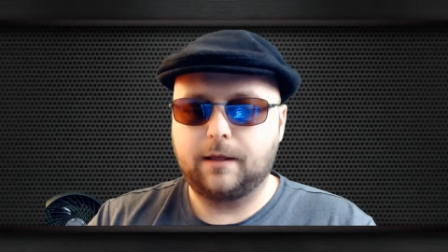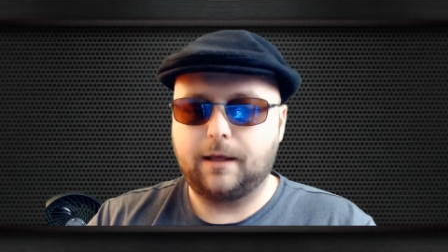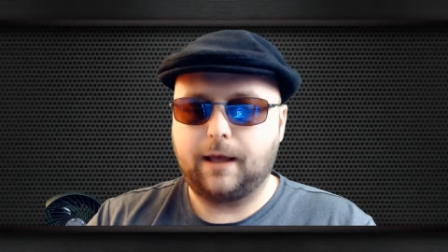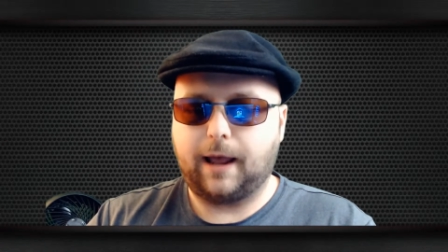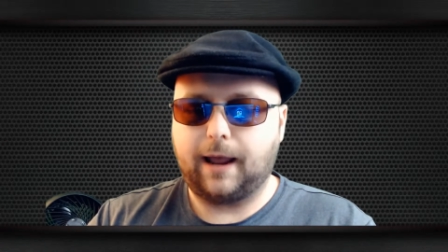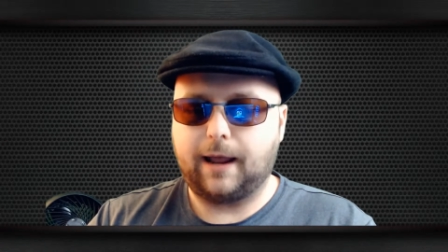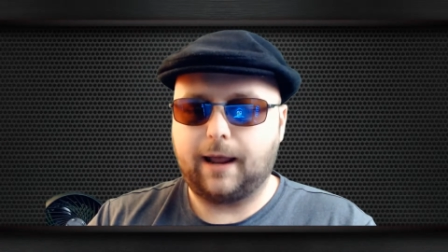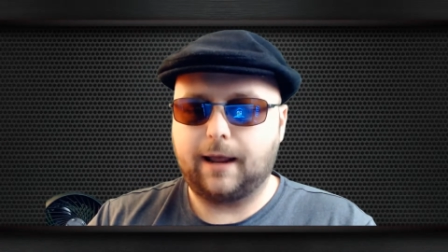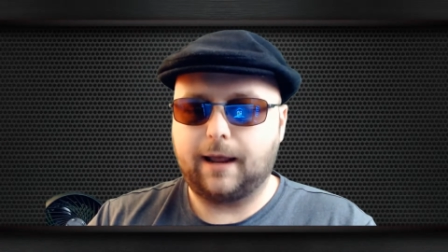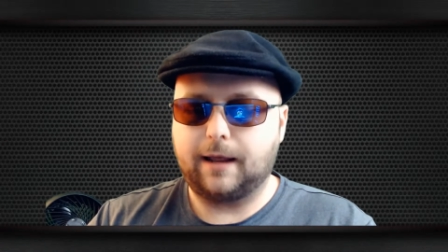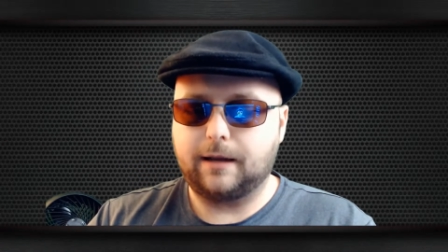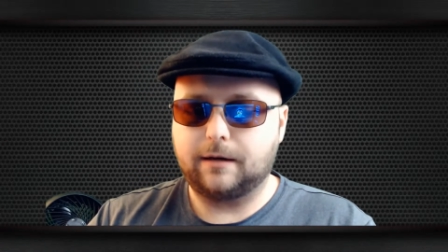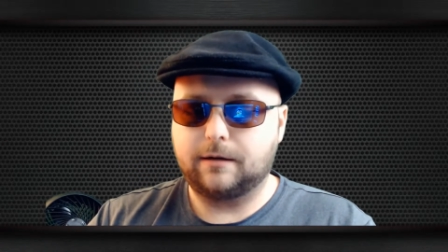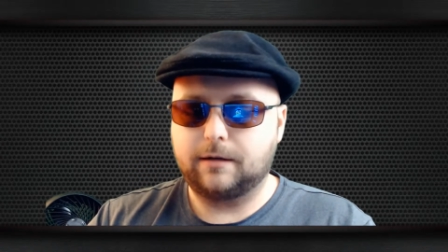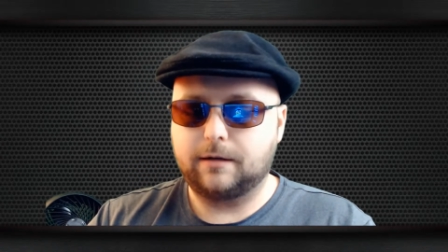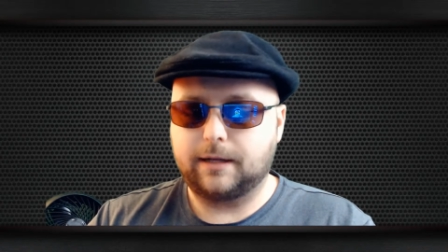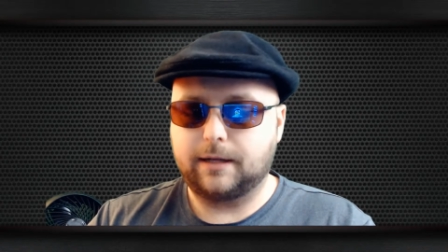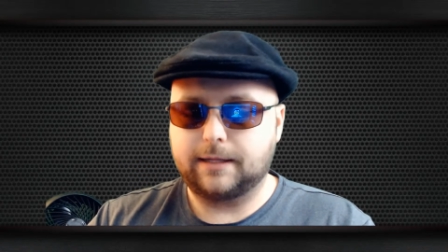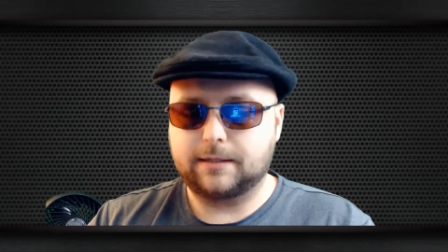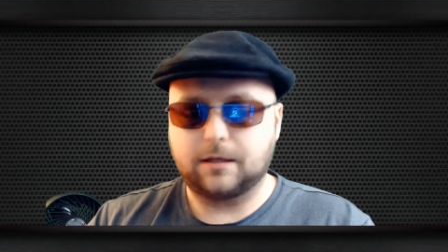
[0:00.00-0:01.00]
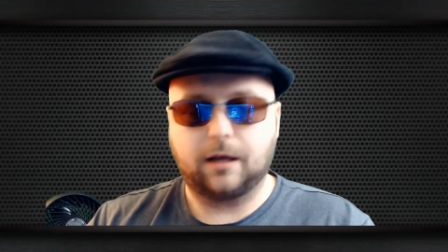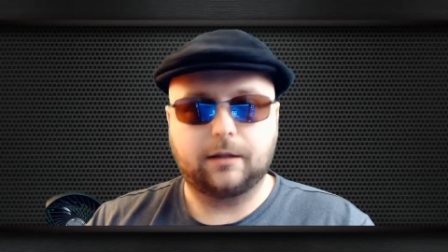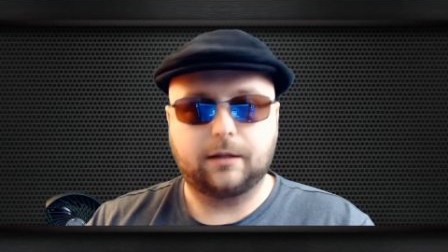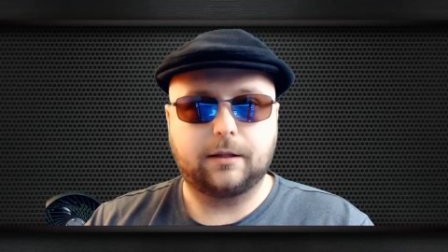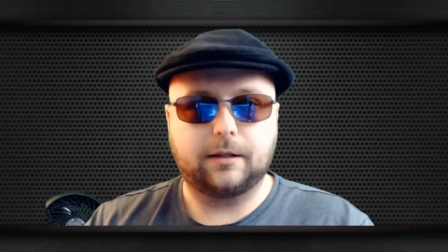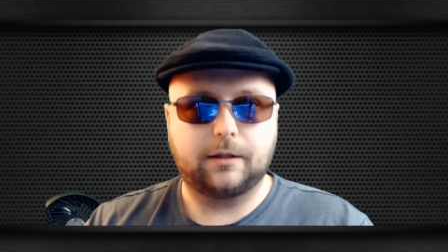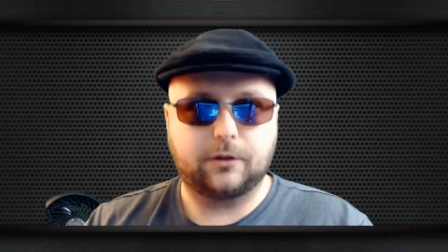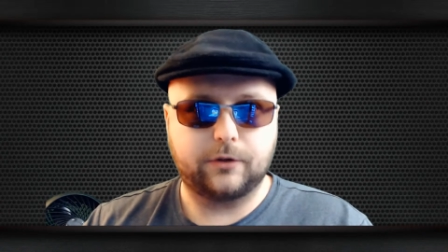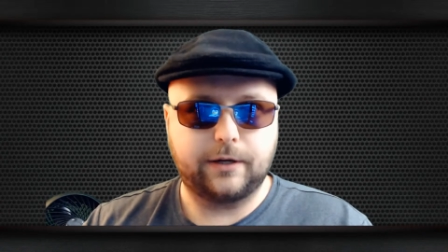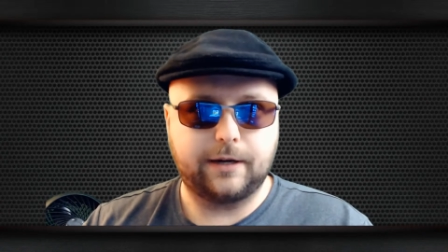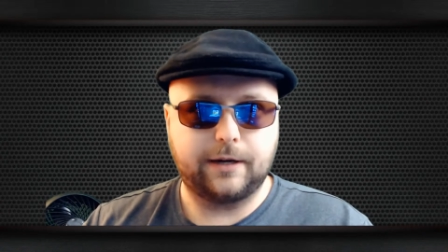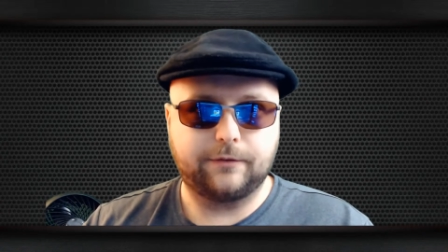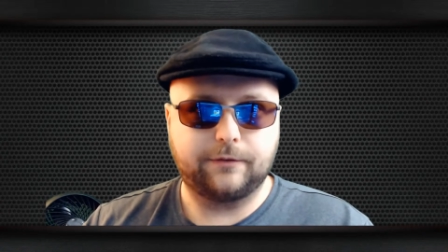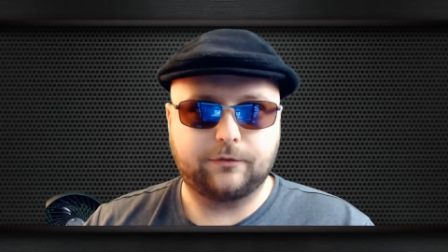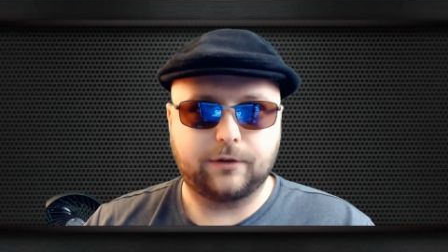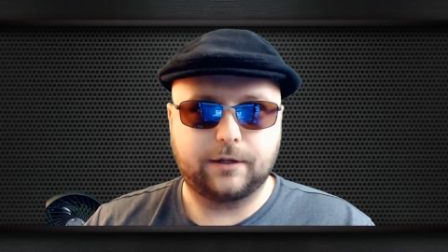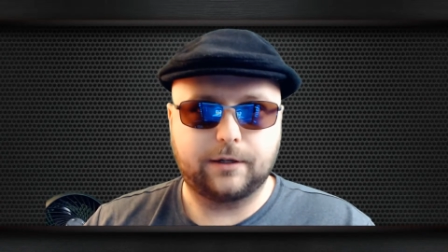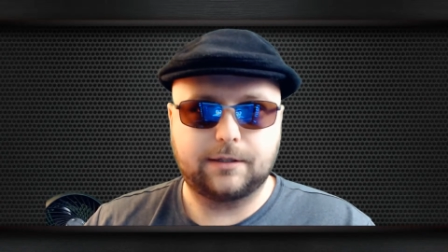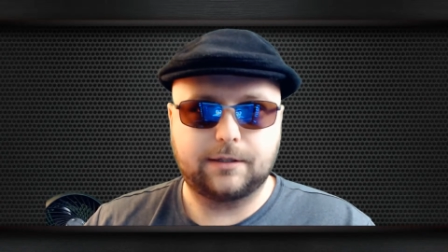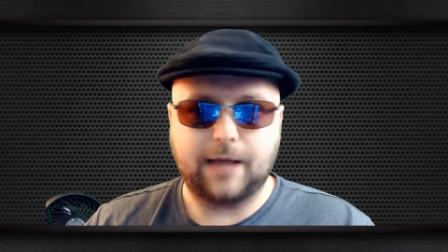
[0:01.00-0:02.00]
and it's got the 3
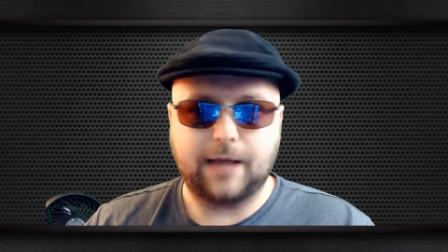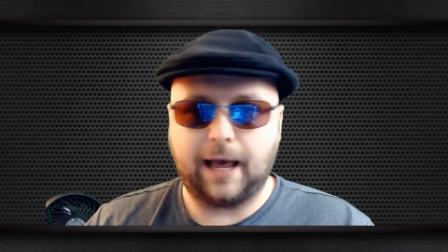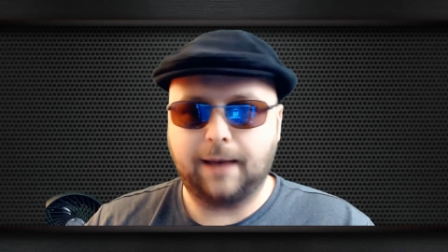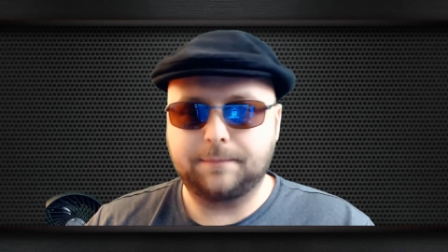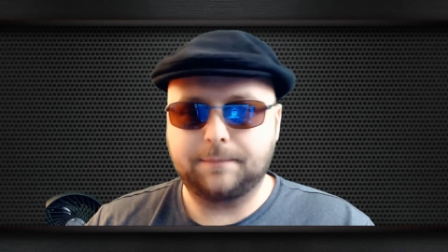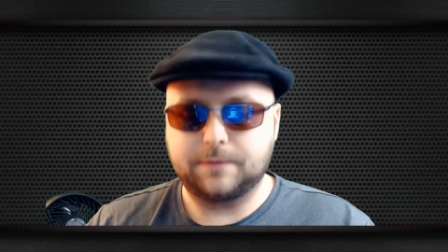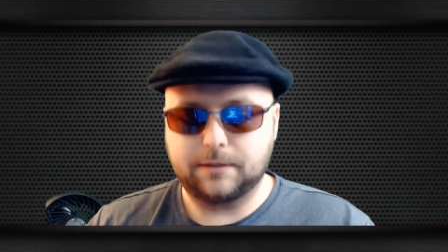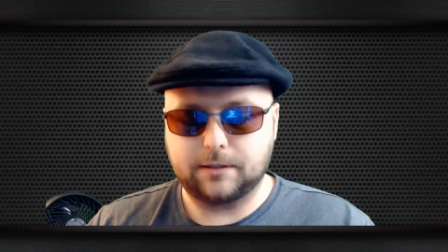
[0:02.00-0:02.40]
different types.